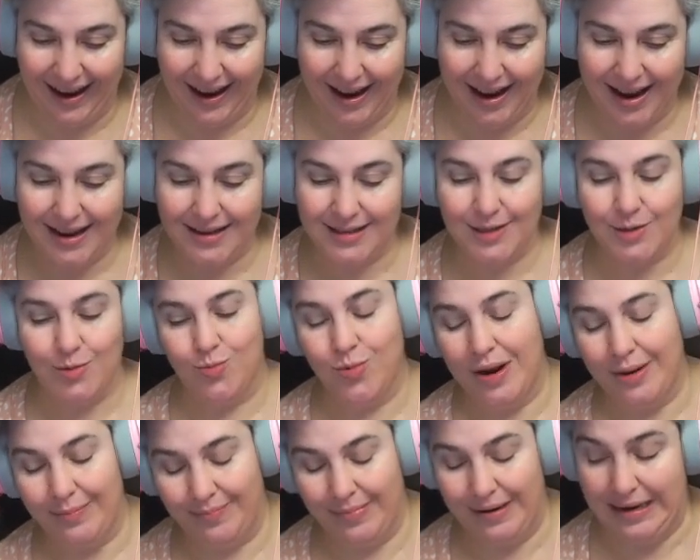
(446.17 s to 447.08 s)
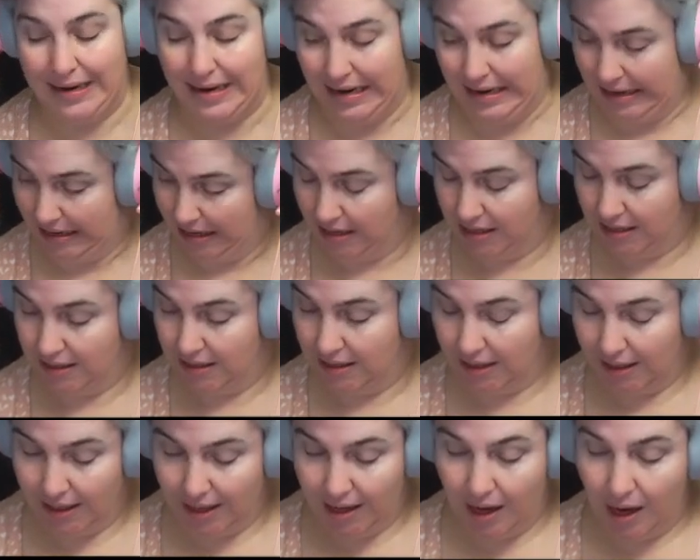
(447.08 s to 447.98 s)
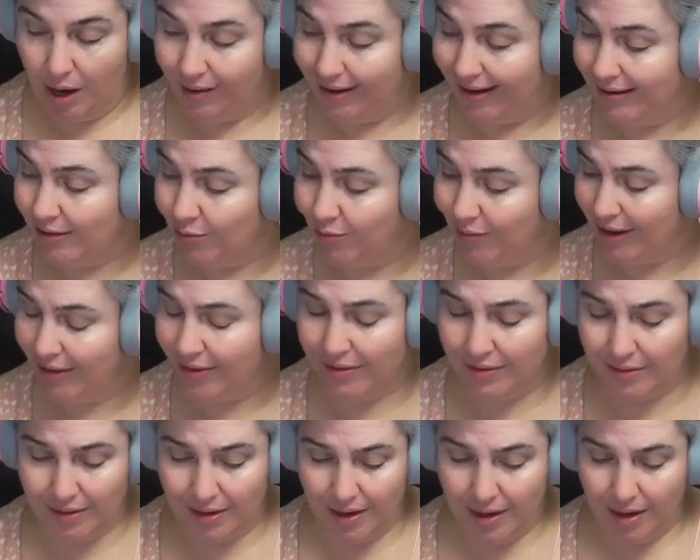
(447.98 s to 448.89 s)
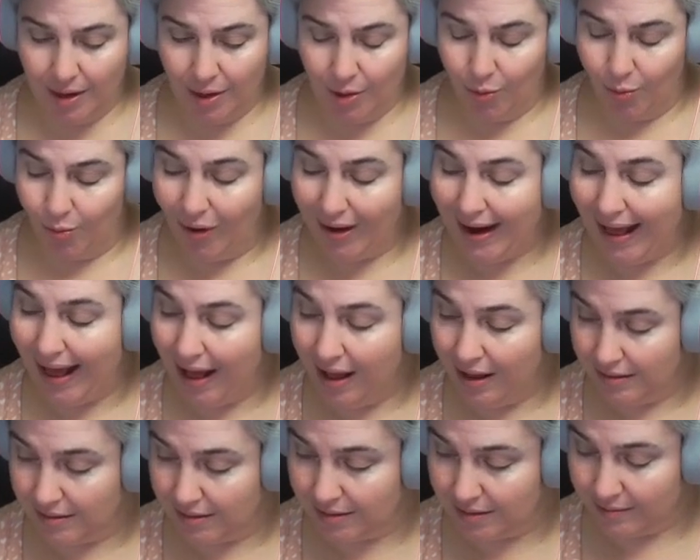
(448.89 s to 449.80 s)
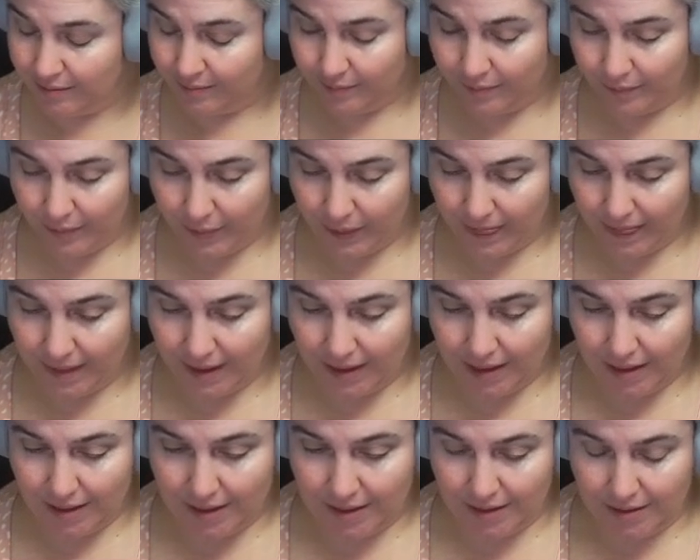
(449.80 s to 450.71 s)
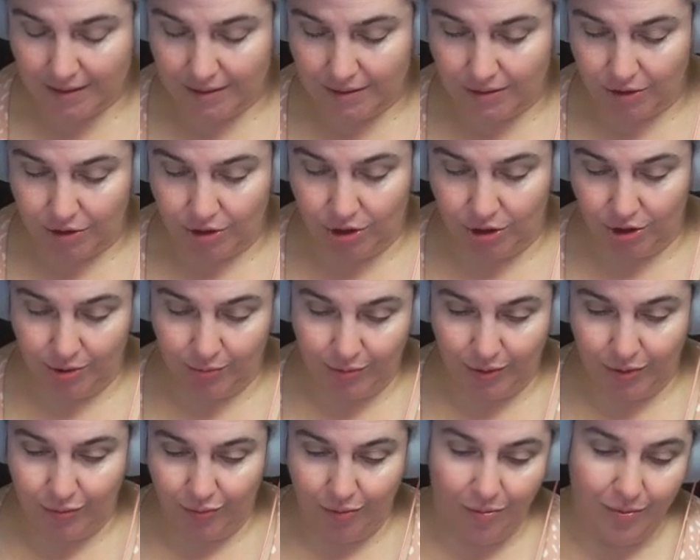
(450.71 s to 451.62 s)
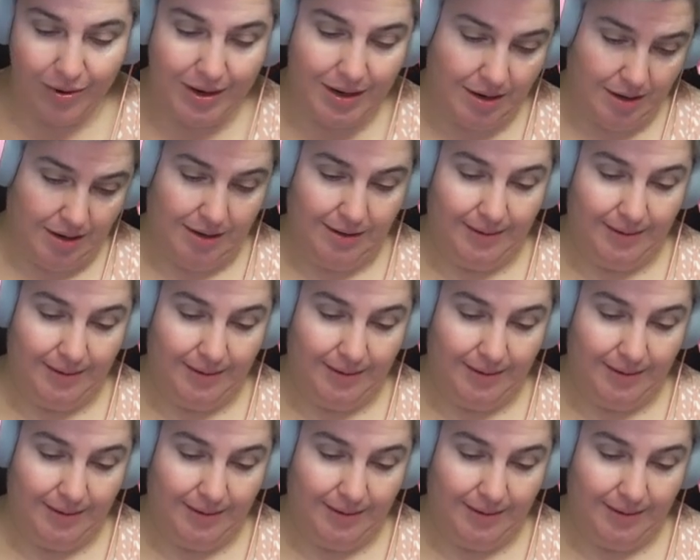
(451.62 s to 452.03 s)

It's a red banana. Okay, so what else should we throw in here?